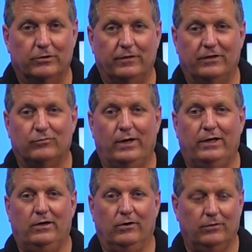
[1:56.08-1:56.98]
to this right
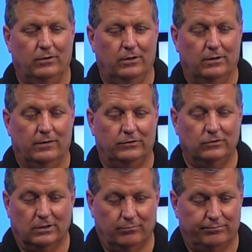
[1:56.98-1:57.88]
here, that you
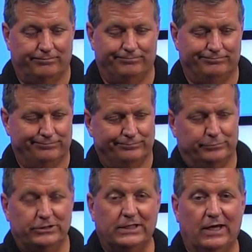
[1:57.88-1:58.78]
can
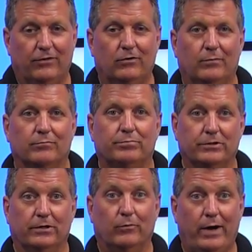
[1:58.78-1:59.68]
put together and put
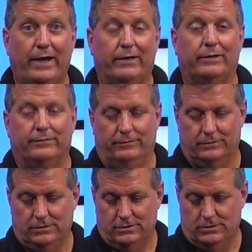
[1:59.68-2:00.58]
in a rack.
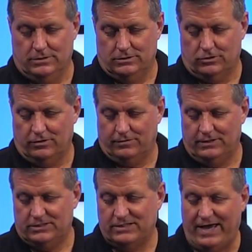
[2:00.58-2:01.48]
So this is a